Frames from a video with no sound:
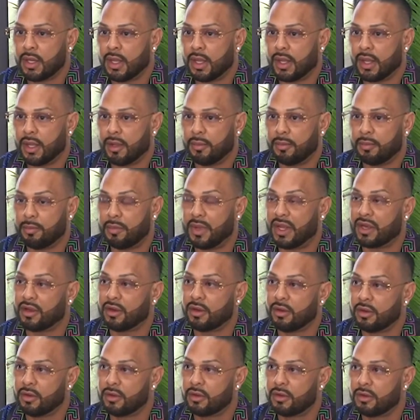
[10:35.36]
um,
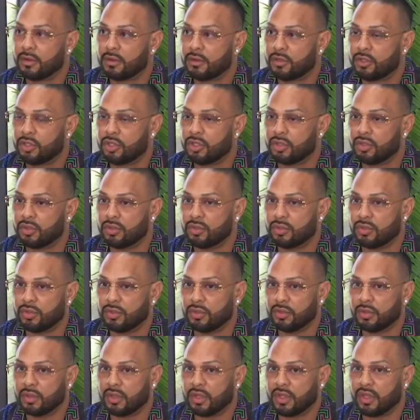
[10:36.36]
better
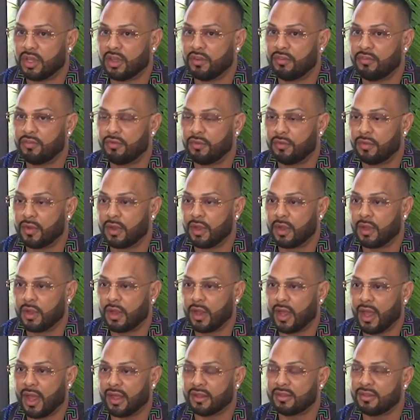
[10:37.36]
to give
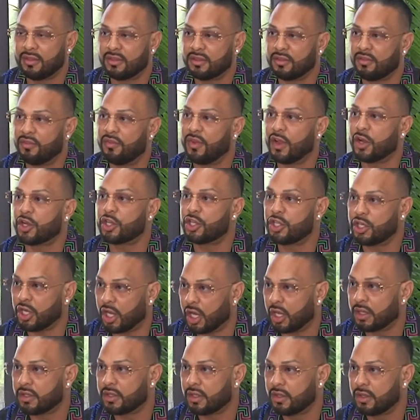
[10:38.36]
athletes a fair
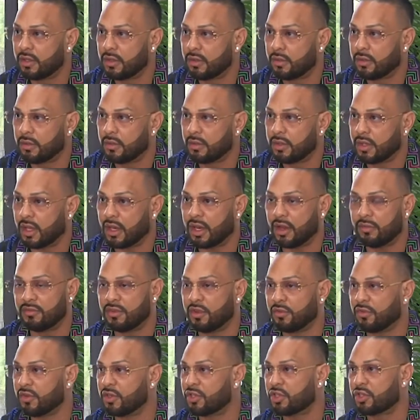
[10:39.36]
shot that have
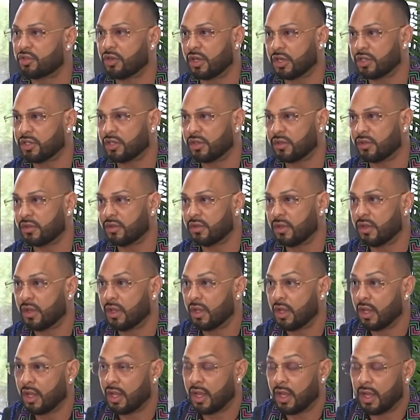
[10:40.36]
different structures.
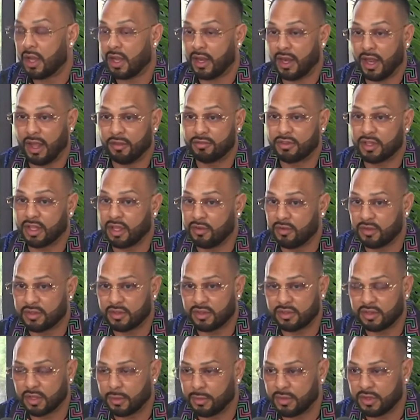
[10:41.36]
And I have to give it
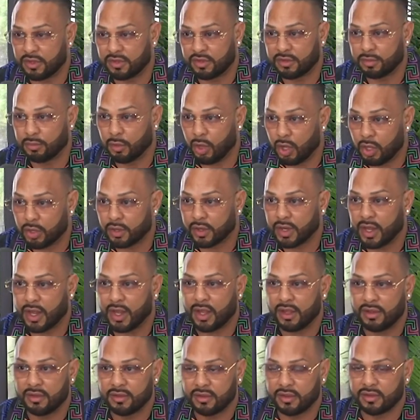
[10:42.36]
to some of the smaller
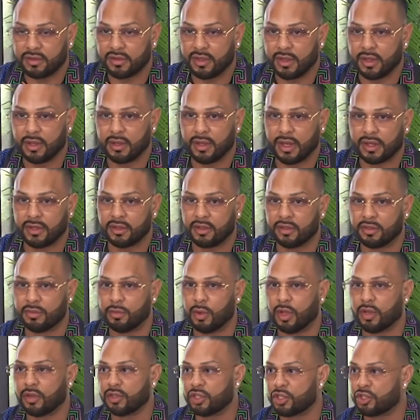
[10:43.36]
guys, let's say like the
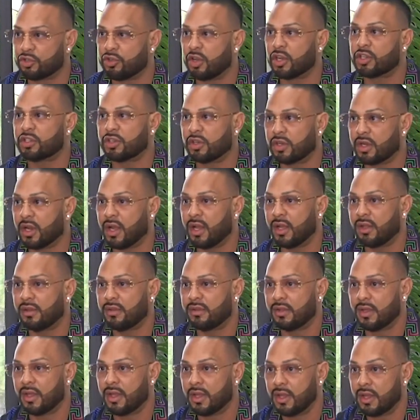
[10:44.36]
smaller structured
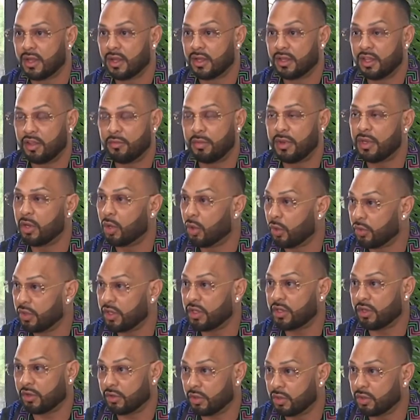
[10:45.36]
guys, they've been
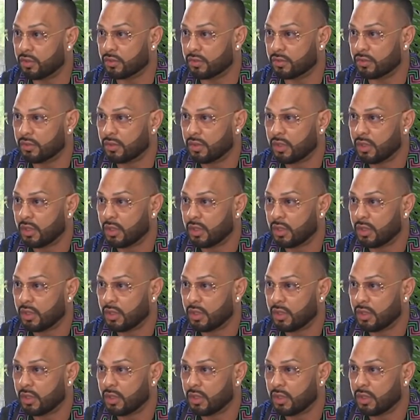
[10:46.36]
holding their own.